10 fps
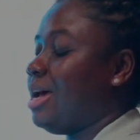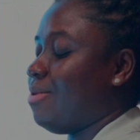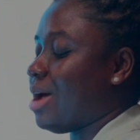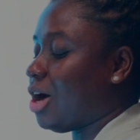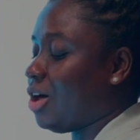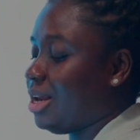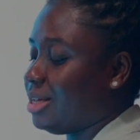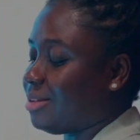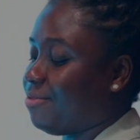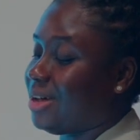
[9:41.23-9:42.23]
And we are
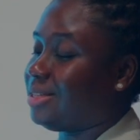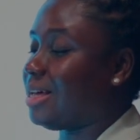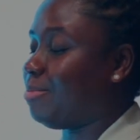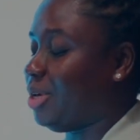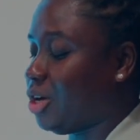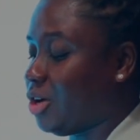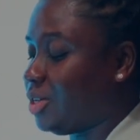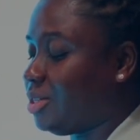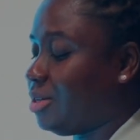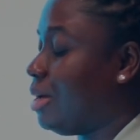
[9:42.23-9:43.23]
calling it a fast start
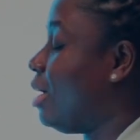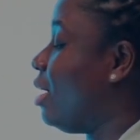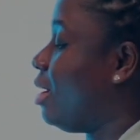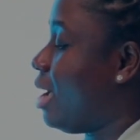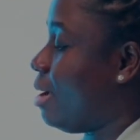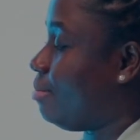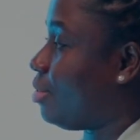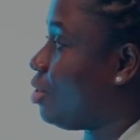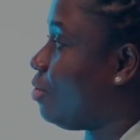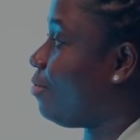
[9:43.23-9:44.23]
because
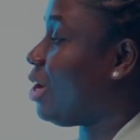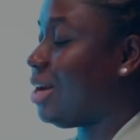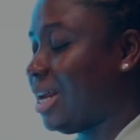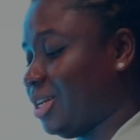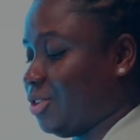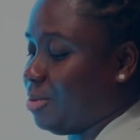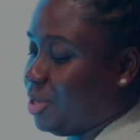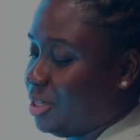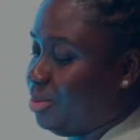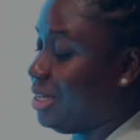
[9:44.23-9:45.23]
to follow the
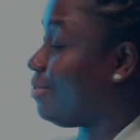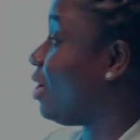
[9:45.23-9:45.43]
descriptions, please